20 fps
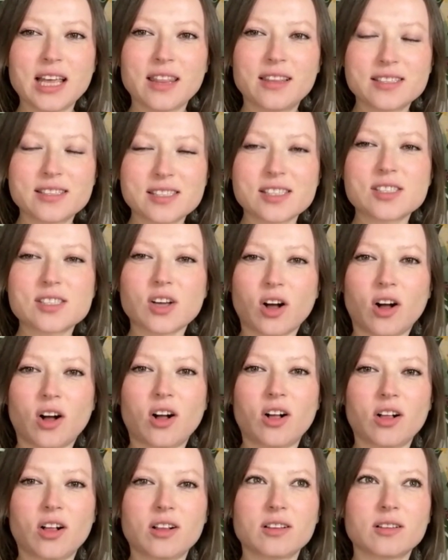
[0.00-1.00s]
This is
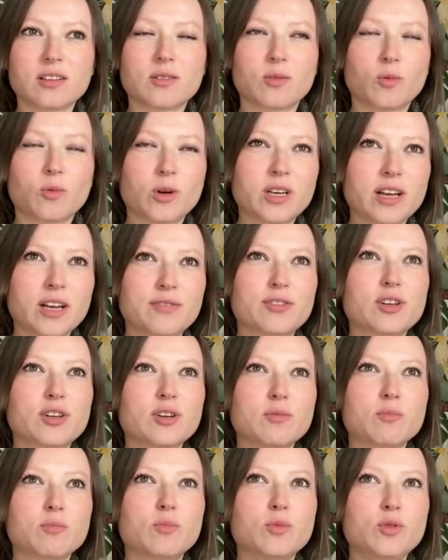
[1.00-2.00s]
all
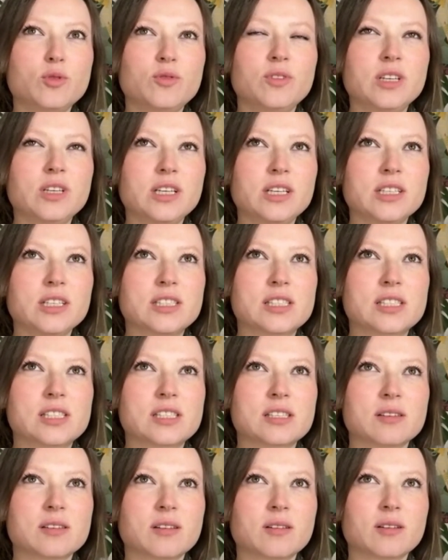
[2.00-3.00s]
whatever
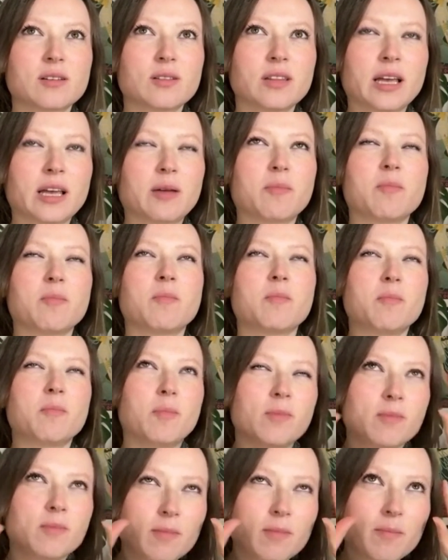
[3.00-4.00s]
movies, like
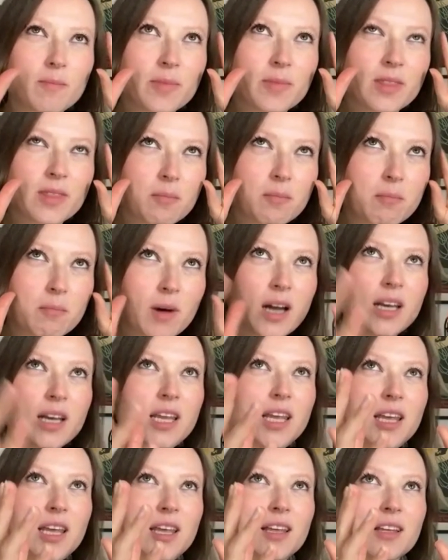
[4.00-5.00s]
m- the
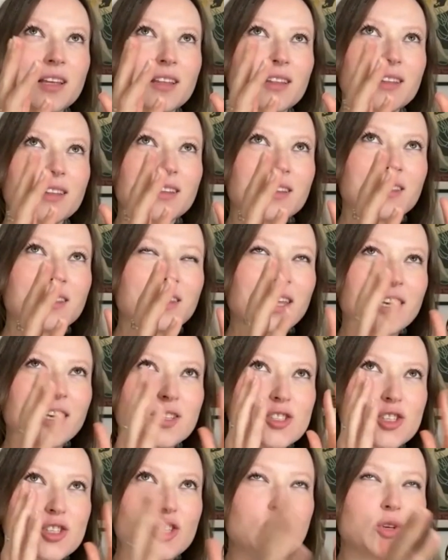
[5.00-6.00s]
money that
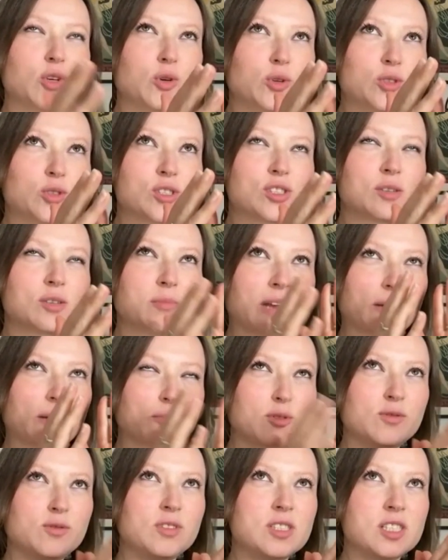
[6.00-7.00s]
is used to make
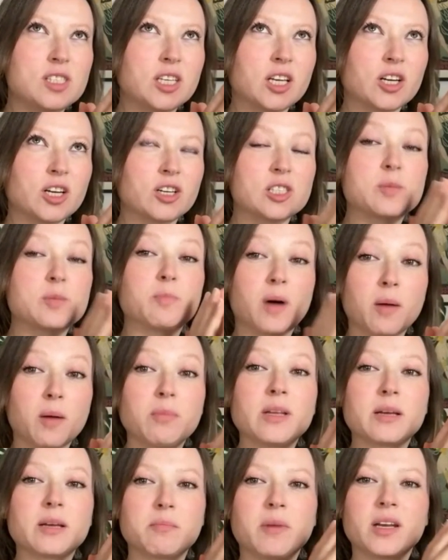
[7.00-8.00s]
movies here is
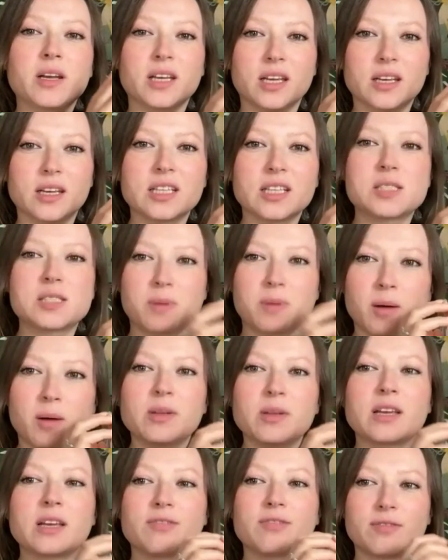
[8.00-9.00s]
public money. It's
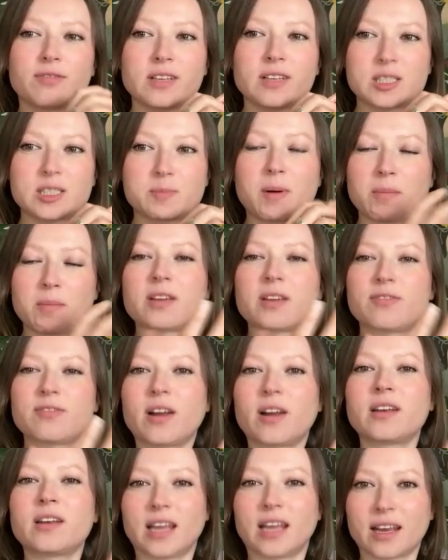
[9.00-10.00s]
public, it's public
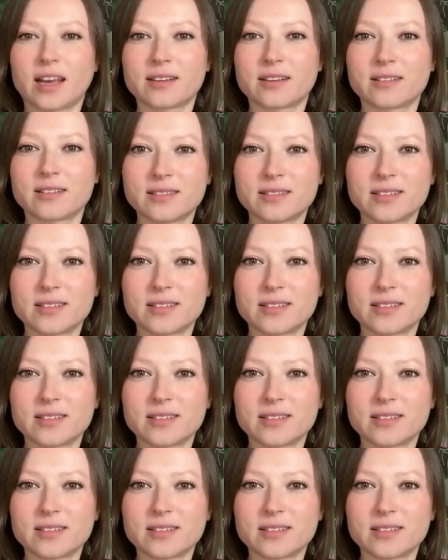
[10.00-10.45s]
funding.